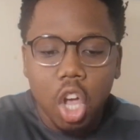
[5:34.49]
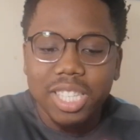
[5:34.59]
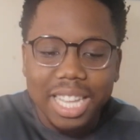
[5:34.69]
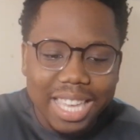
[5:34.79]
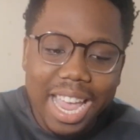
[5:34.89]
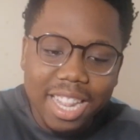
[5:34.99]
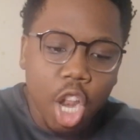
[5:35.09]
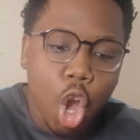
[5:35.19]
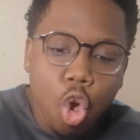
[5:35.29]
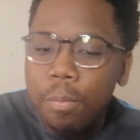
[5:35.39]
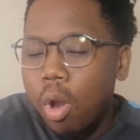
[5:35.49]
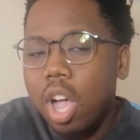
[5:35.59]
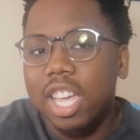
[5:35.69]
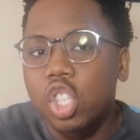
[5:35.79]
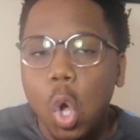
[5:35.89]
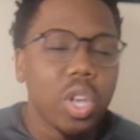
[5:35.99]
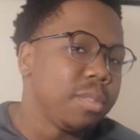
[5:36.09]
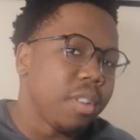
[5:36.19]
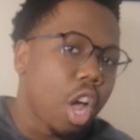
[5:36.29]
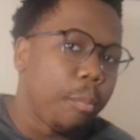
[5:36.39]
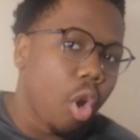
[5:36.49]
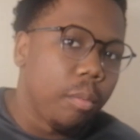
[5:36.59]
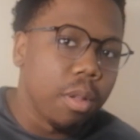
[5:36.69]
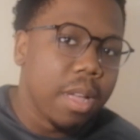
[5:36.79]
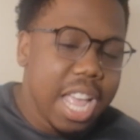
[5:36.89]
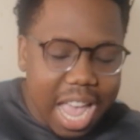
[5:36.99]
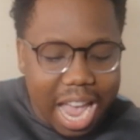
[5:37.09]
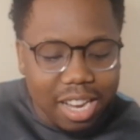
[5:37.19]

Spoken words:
Because, again, the low block has always been our problem.